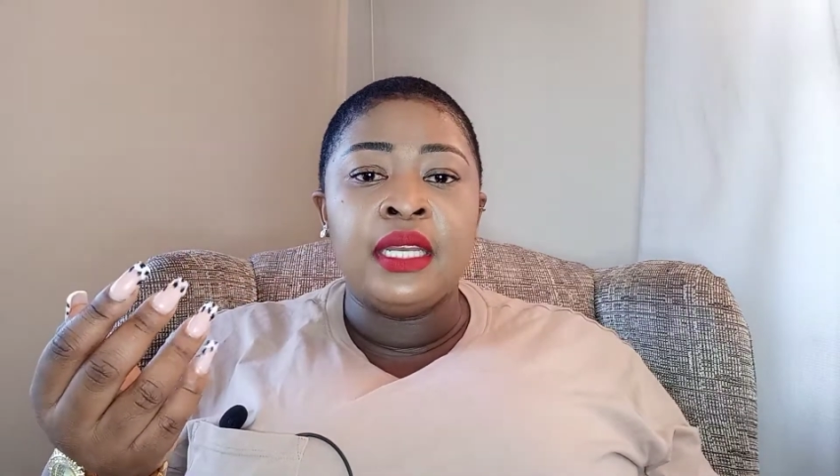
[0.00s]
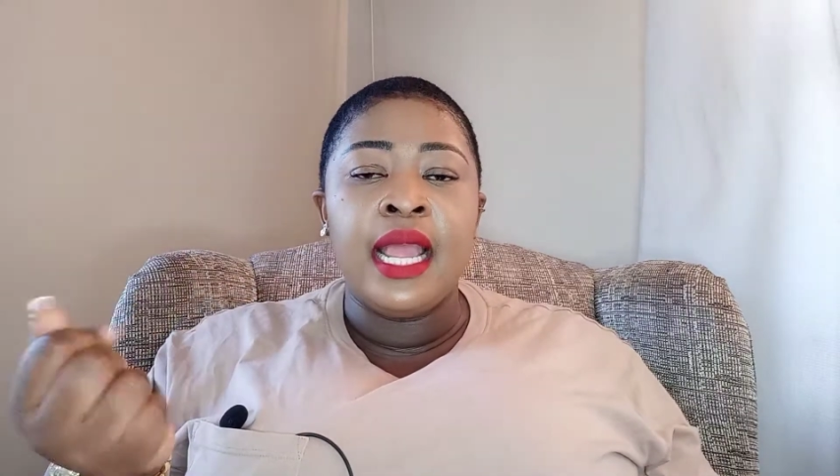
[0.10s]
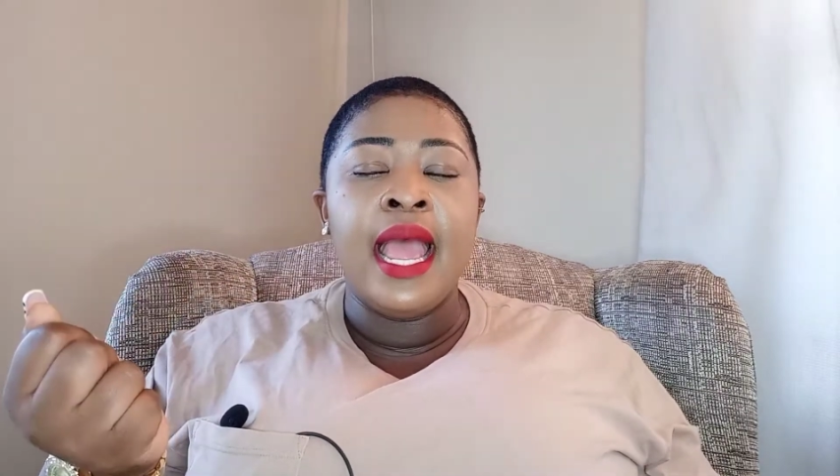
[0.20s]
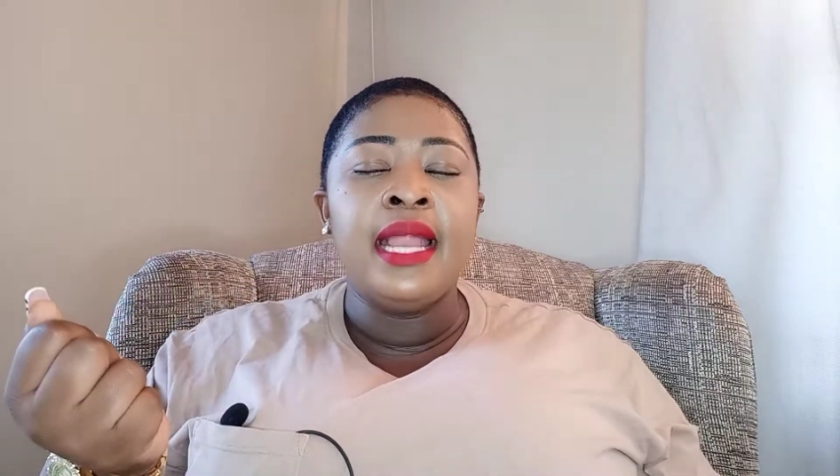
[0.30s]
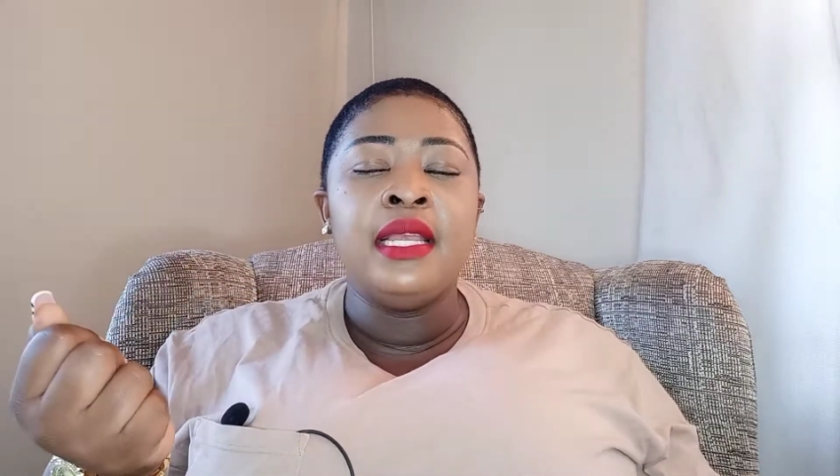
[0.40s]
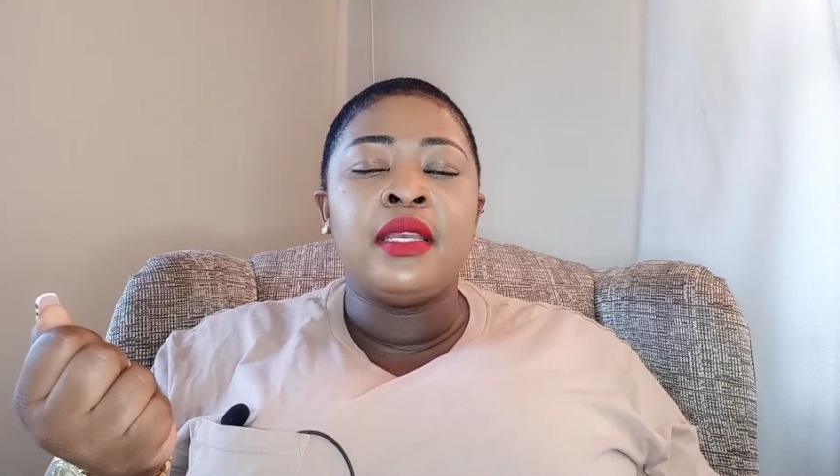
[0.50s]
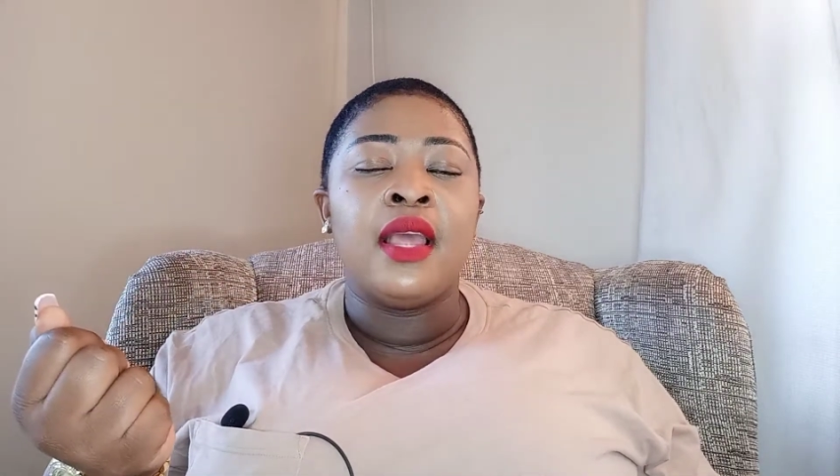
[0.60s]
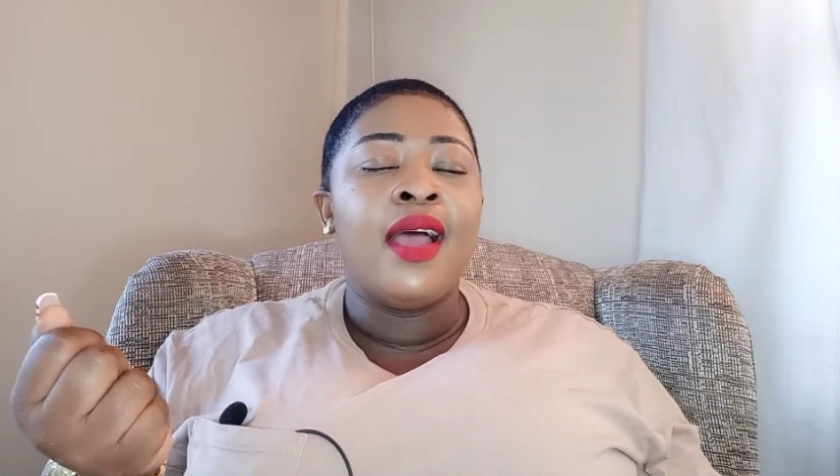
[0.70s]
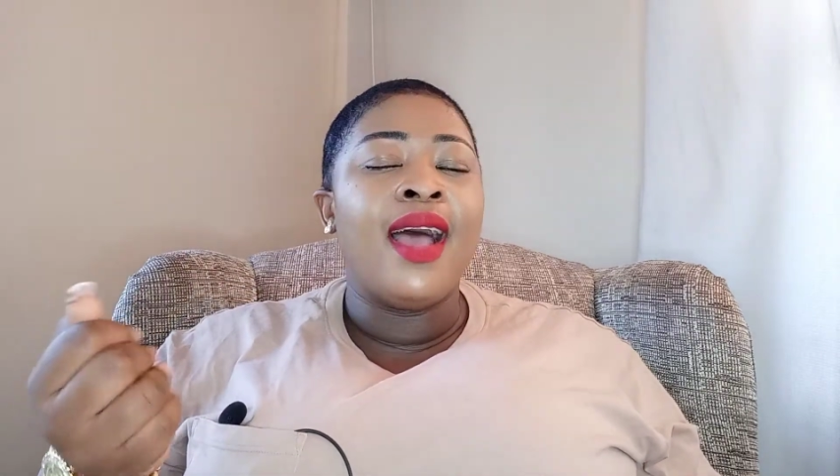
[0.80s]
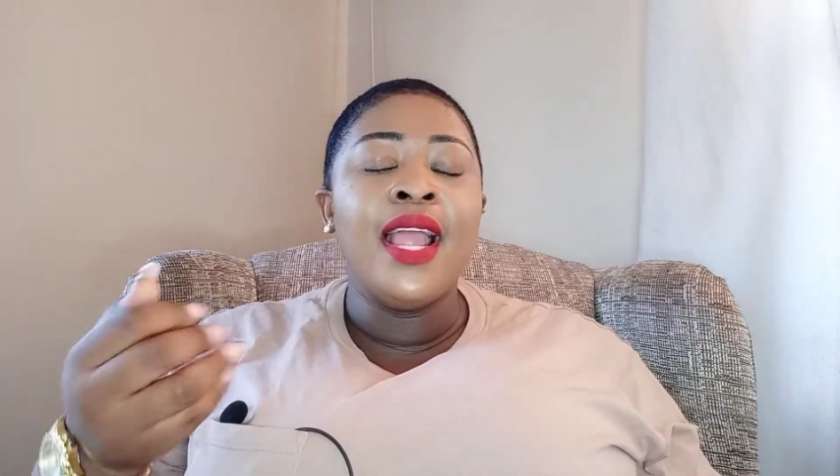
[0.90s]
and
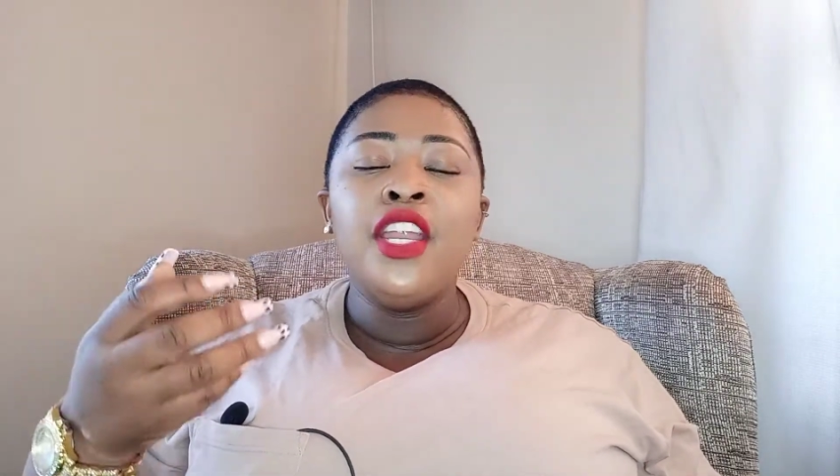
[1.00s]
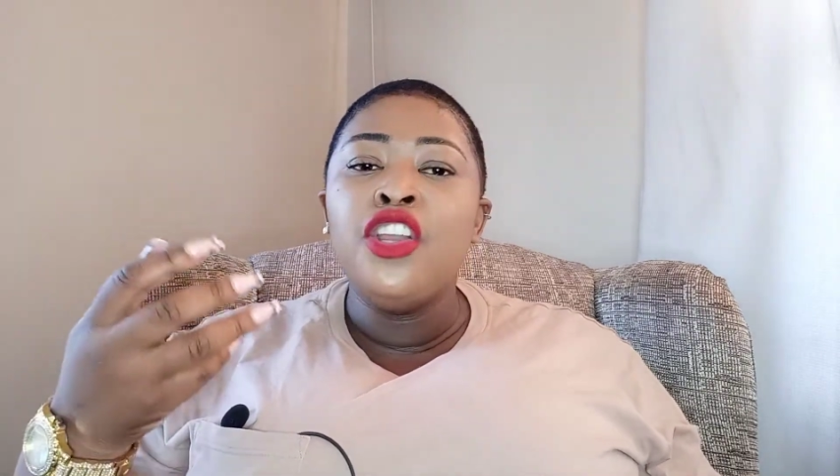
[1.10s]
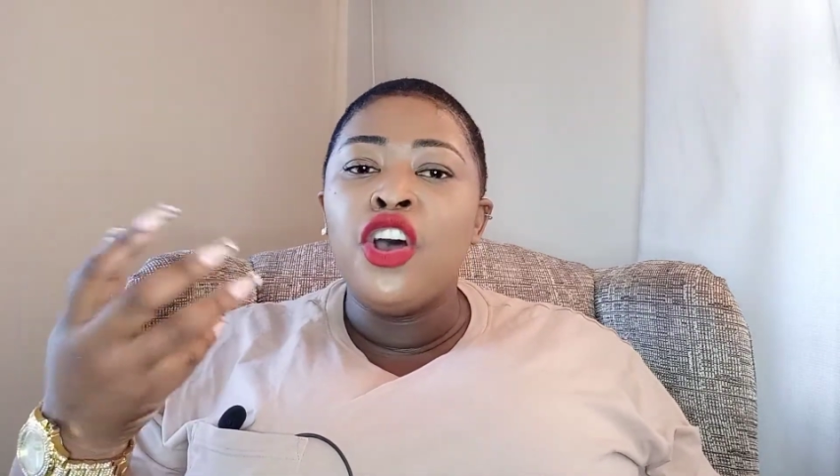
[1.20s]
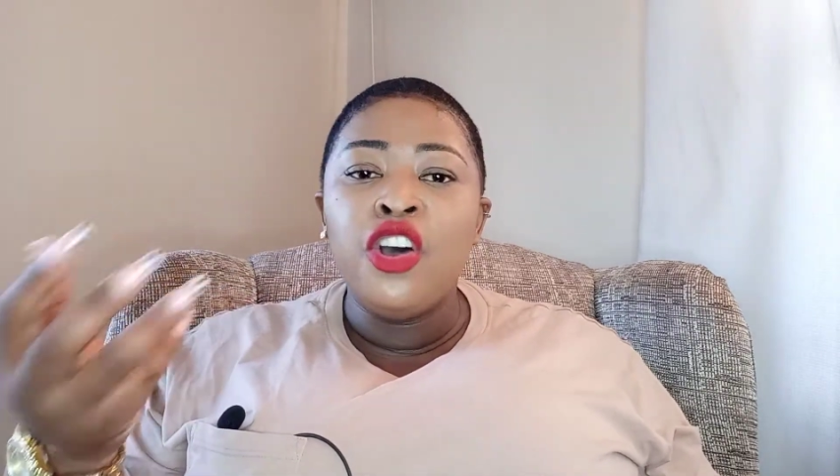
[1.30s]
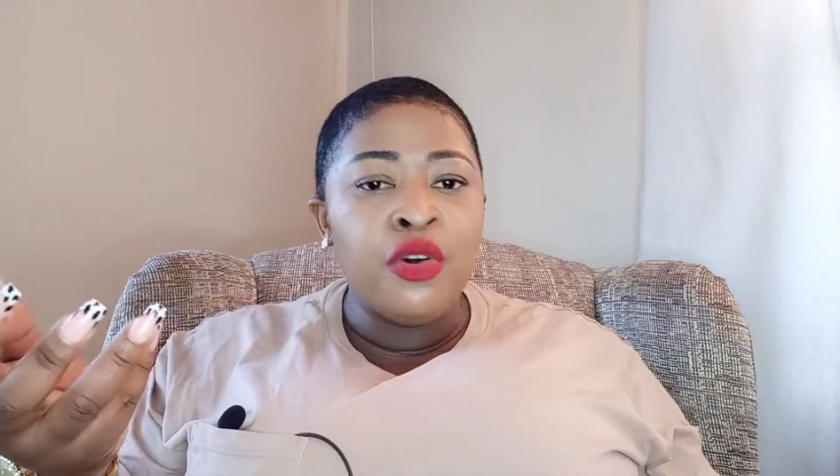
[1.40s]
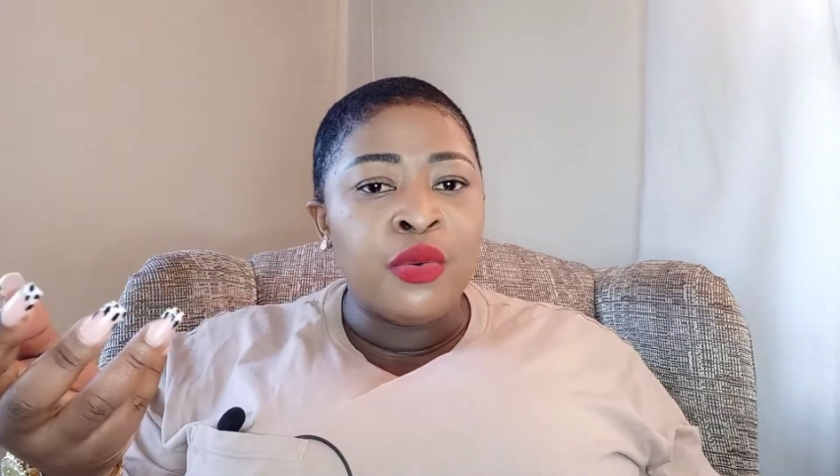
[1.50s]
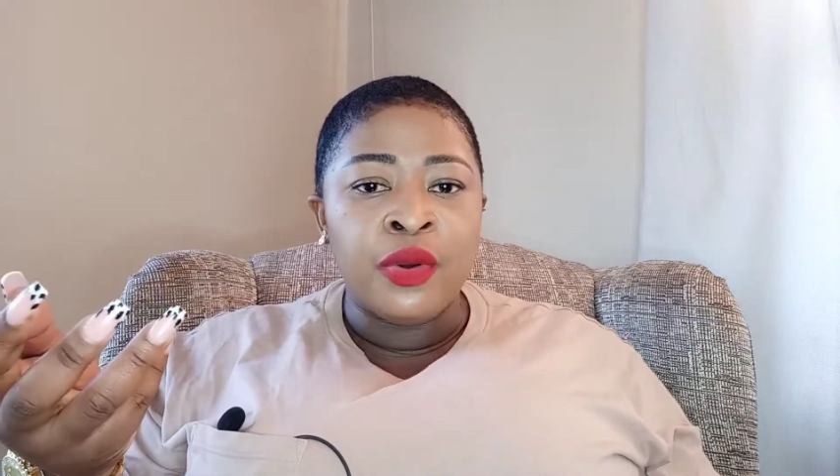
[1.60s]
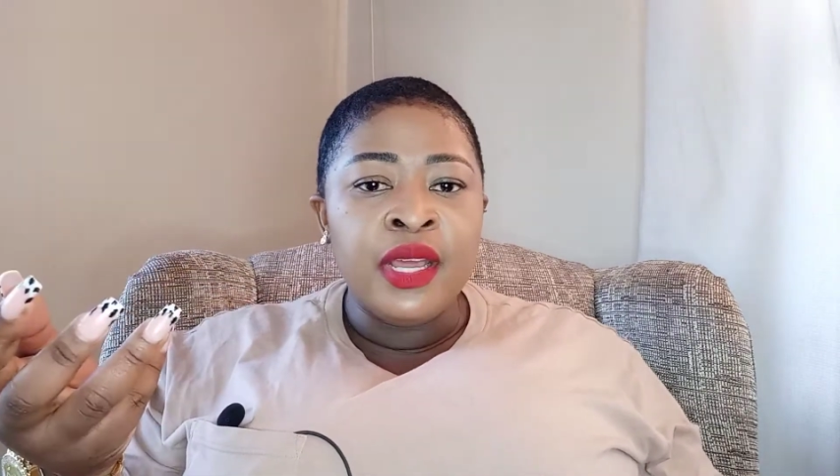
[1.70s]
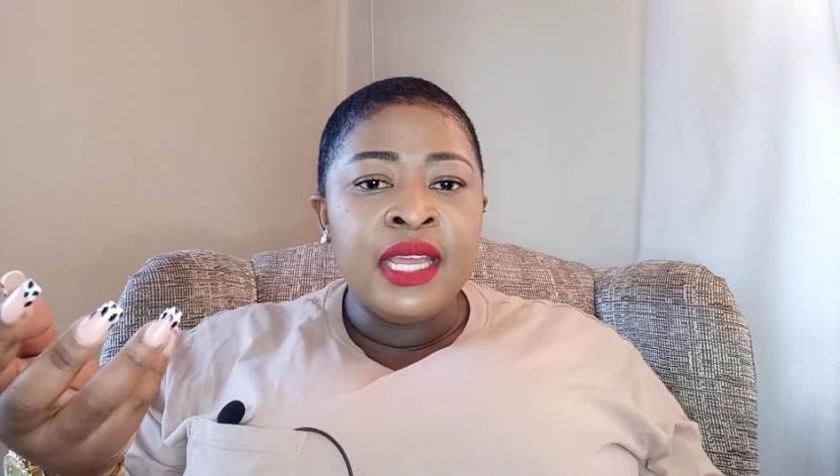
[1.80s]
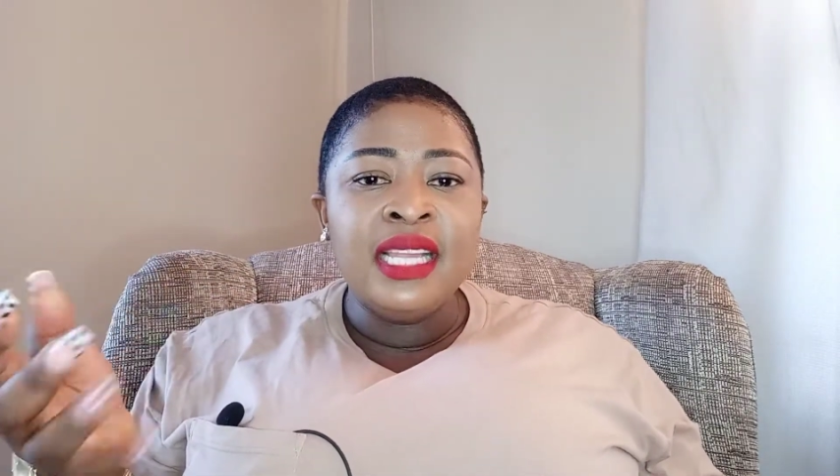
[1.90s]
I know
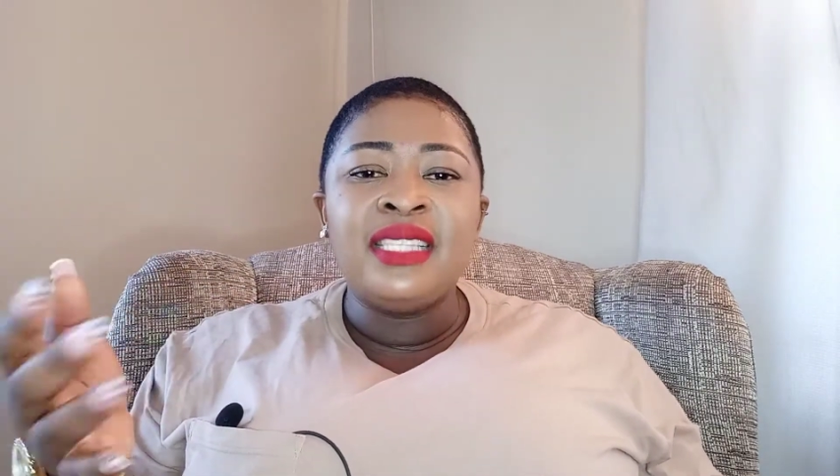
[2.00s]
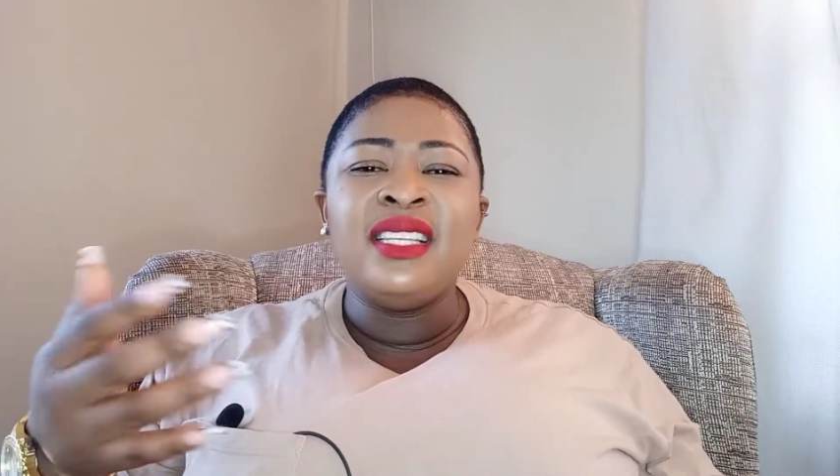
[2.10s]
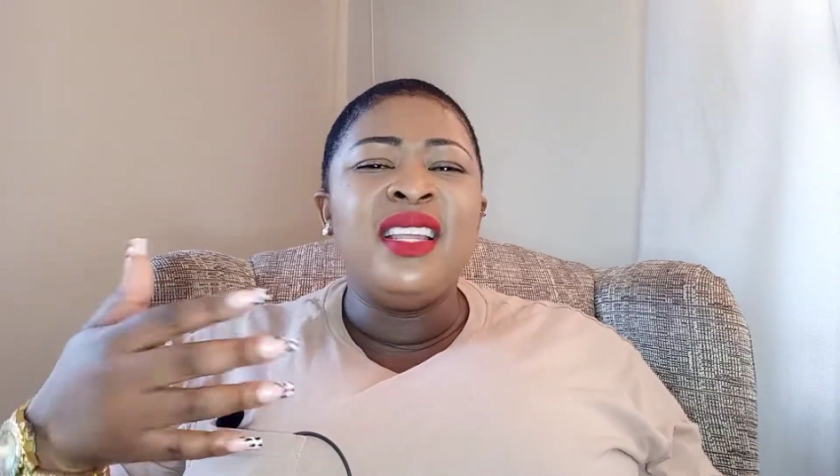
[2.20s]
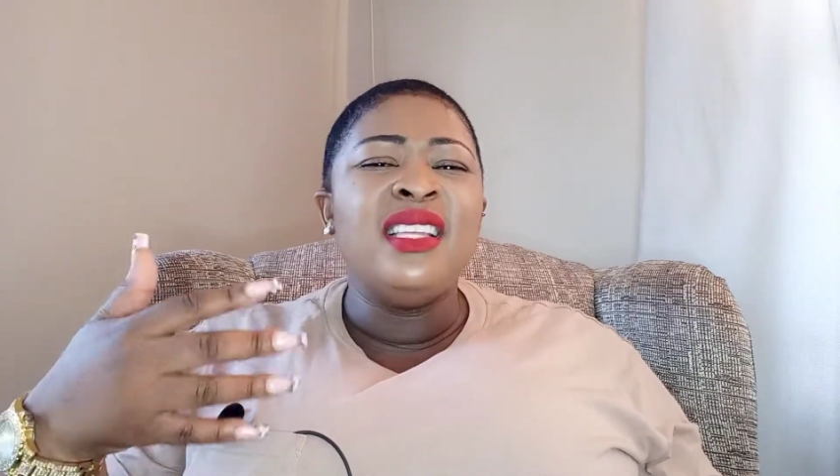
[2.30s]
it's an